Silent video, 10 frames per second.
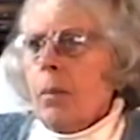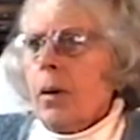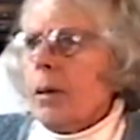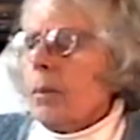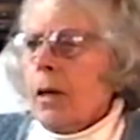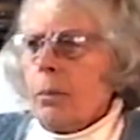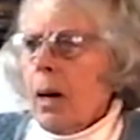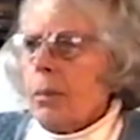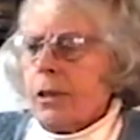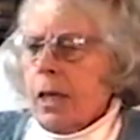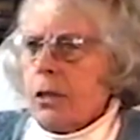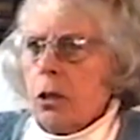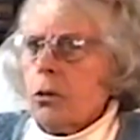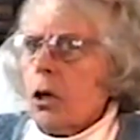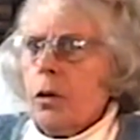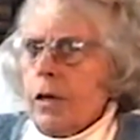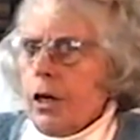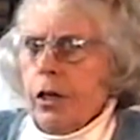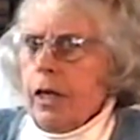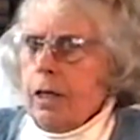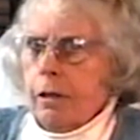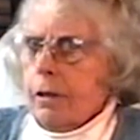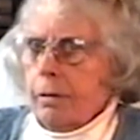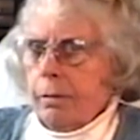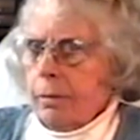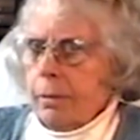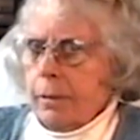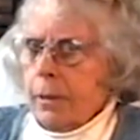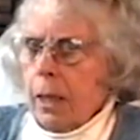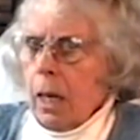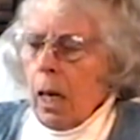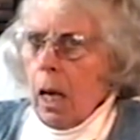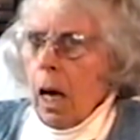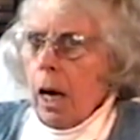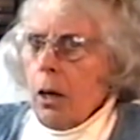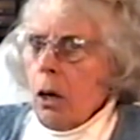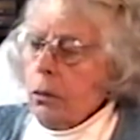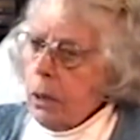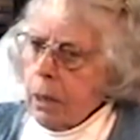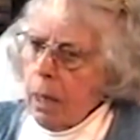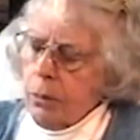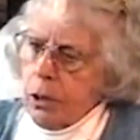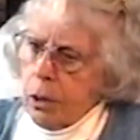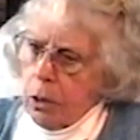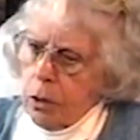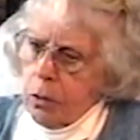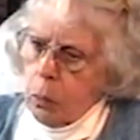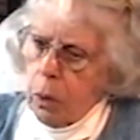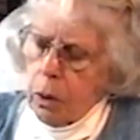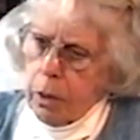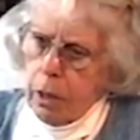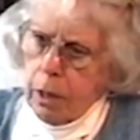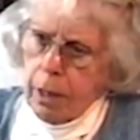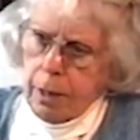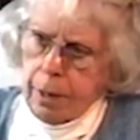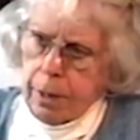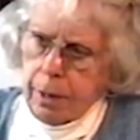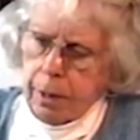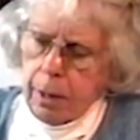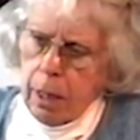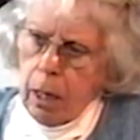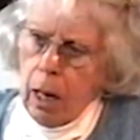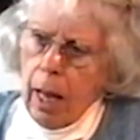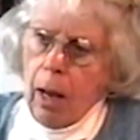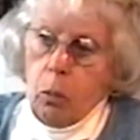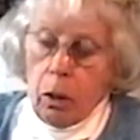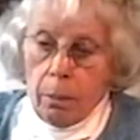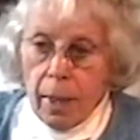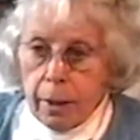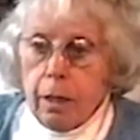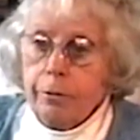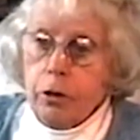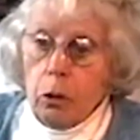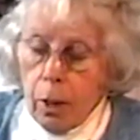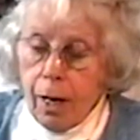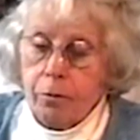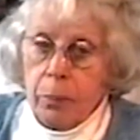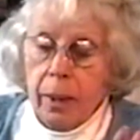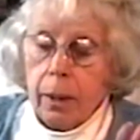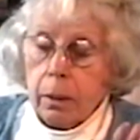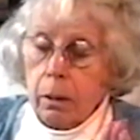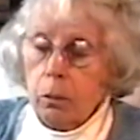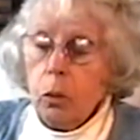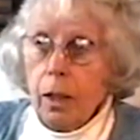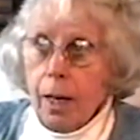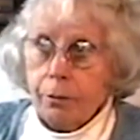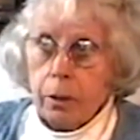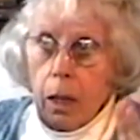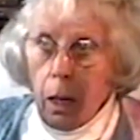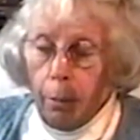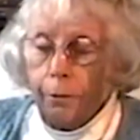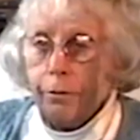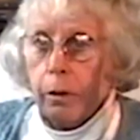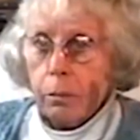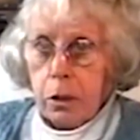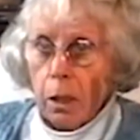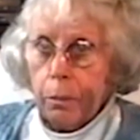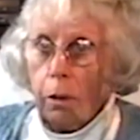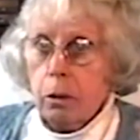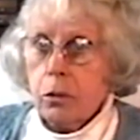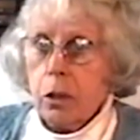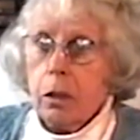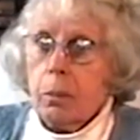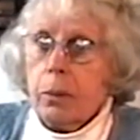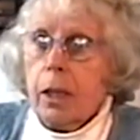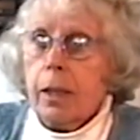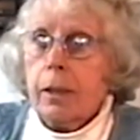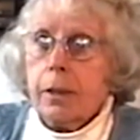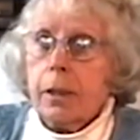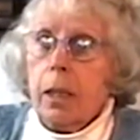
But Baba said, don't go there either. I only come to Earth where there is this, and where many of you have been. We have come from some of those other planets.